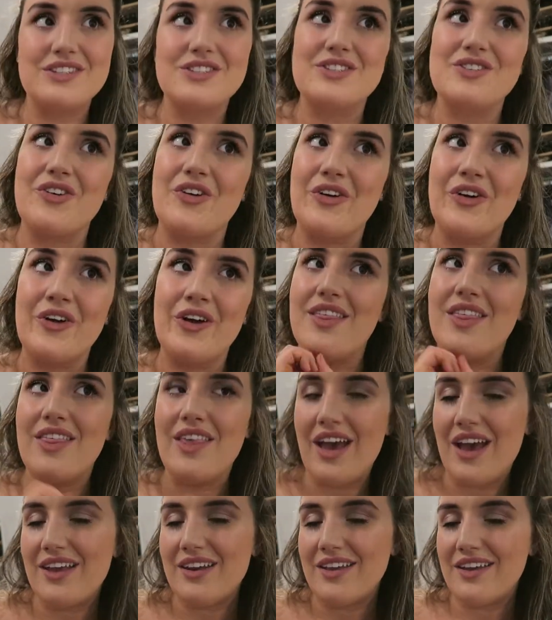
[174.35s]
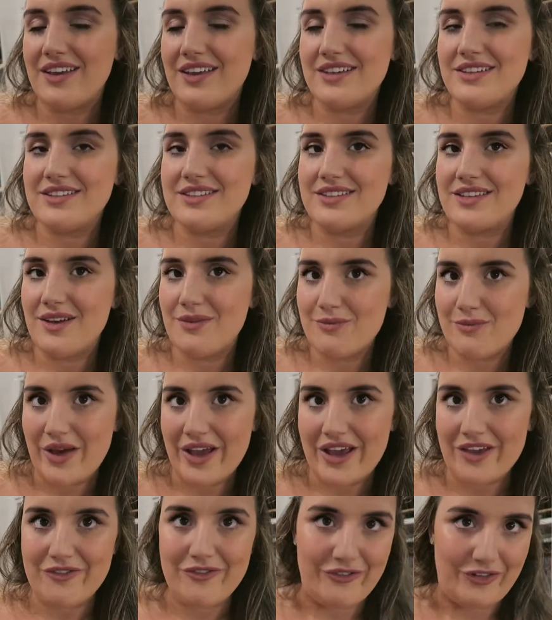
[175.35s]
So that is
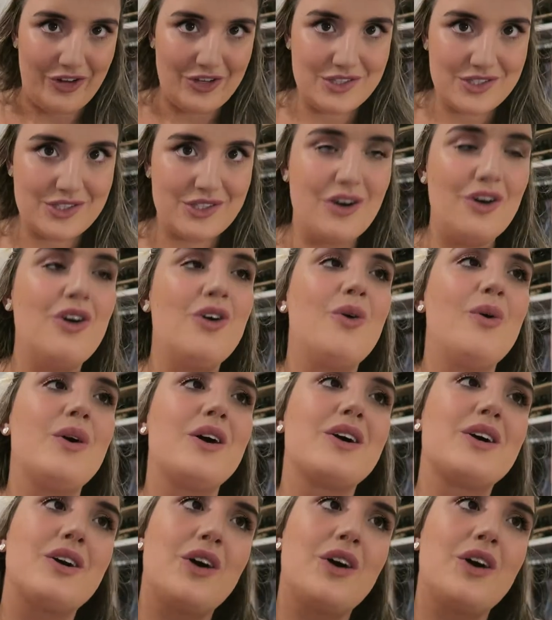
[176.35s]
my first goal.